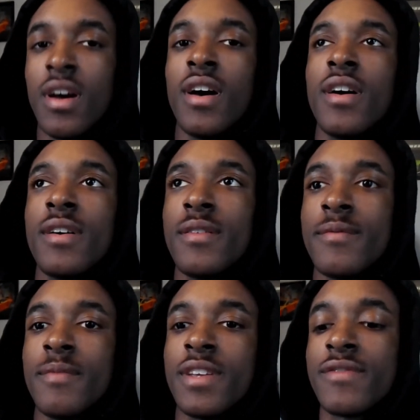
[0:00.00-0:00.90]

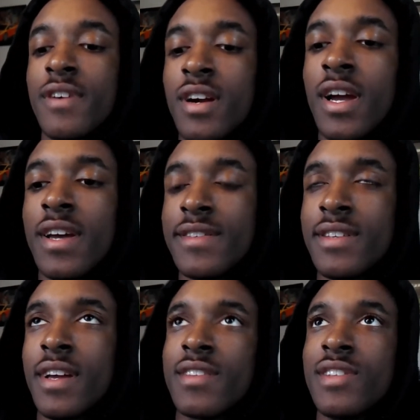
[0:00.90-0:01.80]
As far as
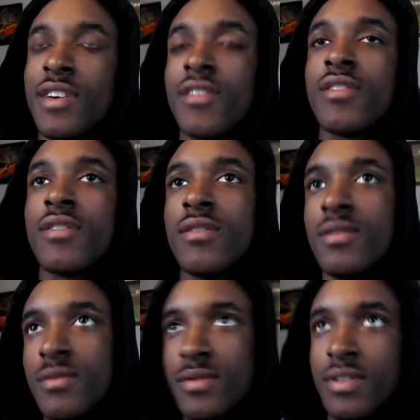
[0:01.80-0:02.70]
the exterior
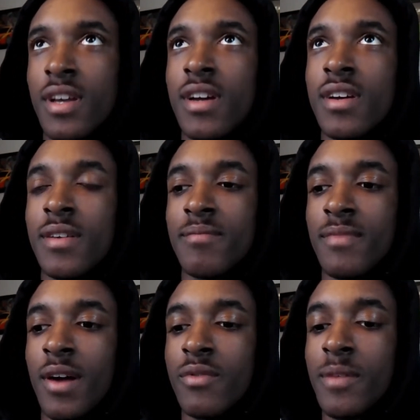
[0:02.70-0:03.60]
goes, I
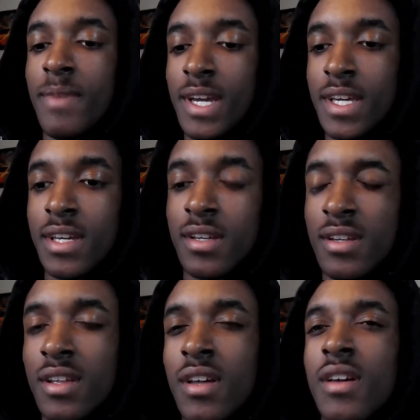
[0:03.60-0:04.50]
want
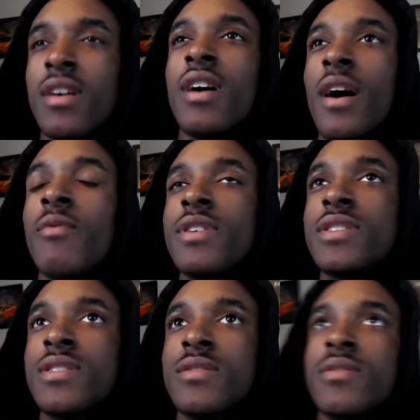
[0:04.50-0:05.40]

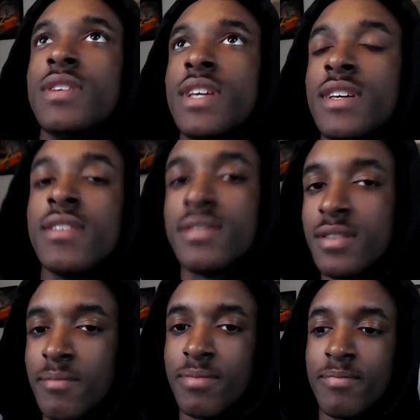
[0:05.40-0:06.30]
to get
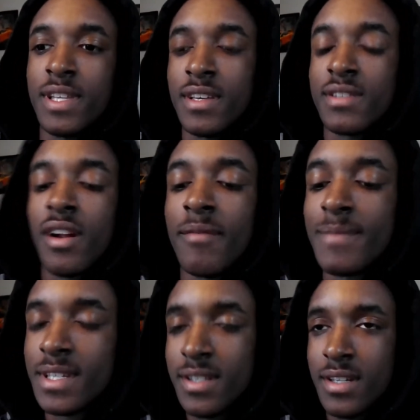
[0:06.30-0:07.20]
the things that are
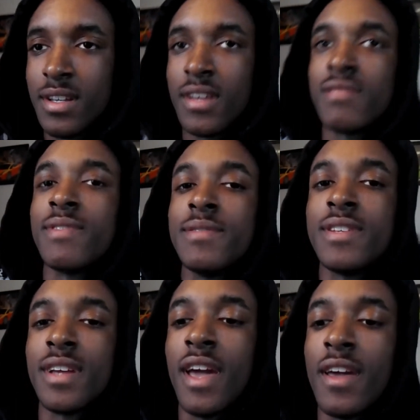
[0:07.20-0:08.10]
missing. It's
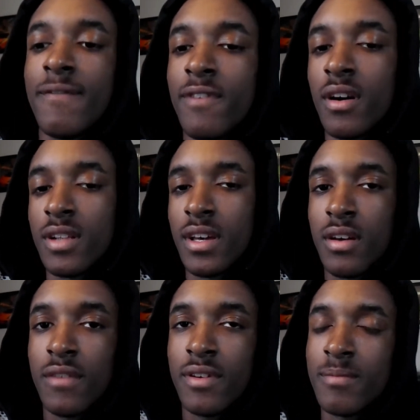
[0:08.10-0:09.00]
missing a fog light
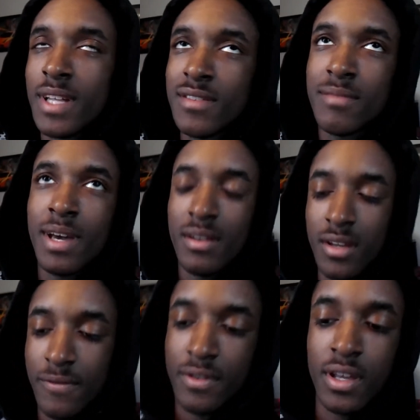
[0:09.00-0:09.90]
cover, but that's about
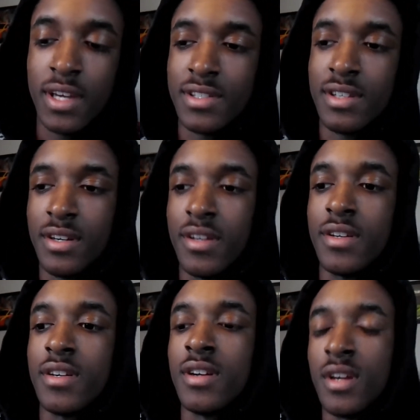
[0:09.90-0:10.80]
it for the exterior.